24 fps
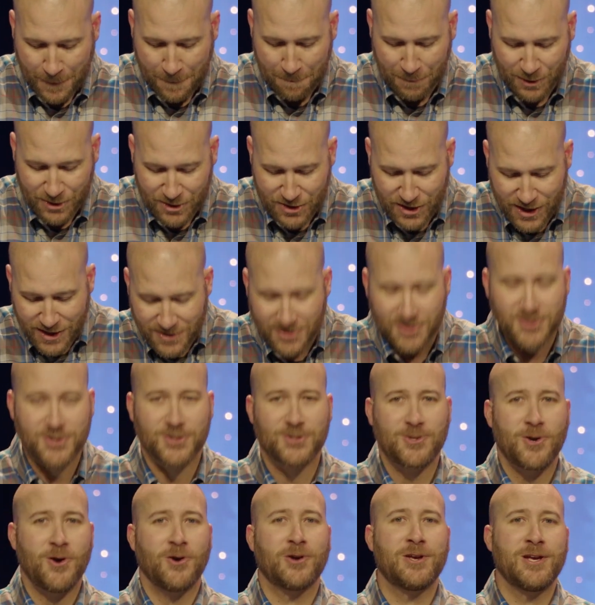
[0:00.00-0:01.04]
But Jesus is
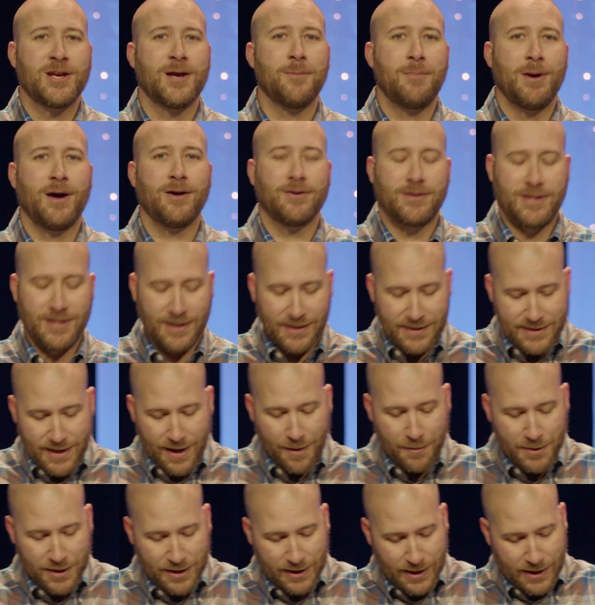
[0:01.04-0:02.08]
talking about
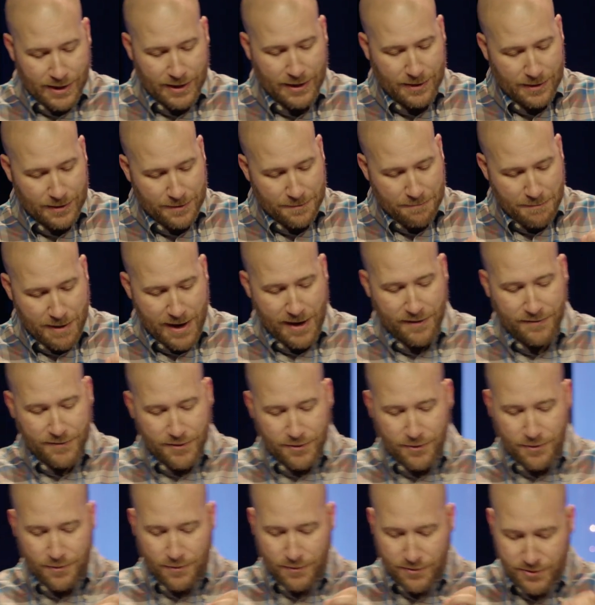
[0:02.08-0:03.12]
condemning in
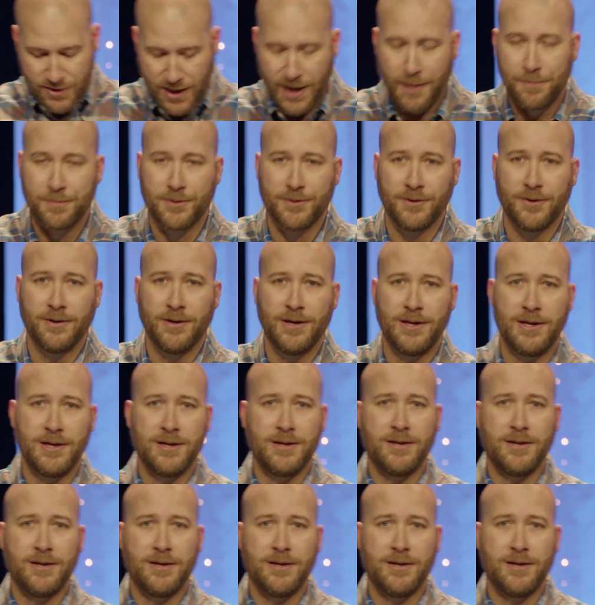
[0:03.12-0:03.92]
Matthew chapter